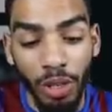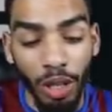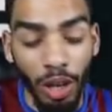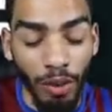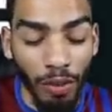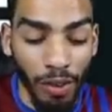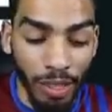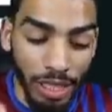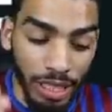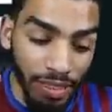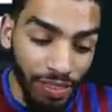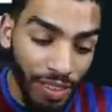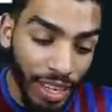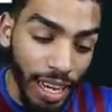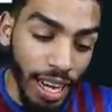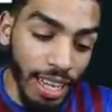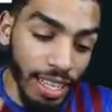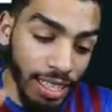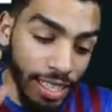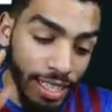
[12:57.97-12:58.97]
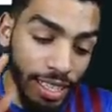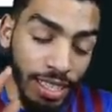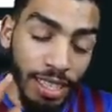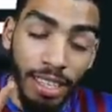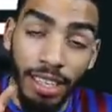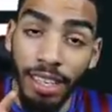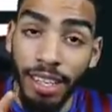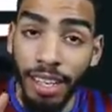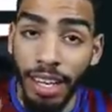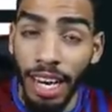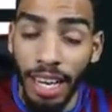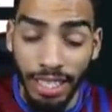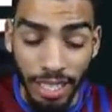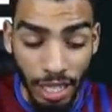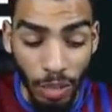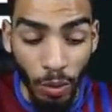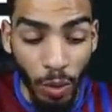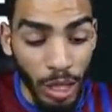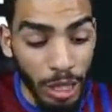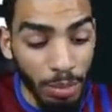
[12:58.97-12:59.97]
good offensively as uh, as
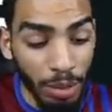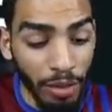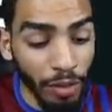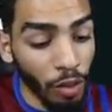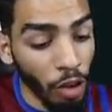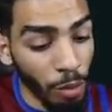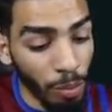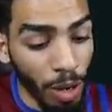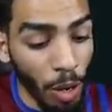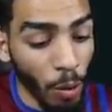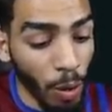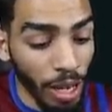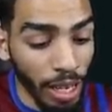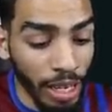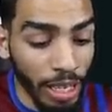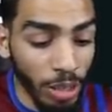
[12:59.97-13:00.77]
it was before, but we're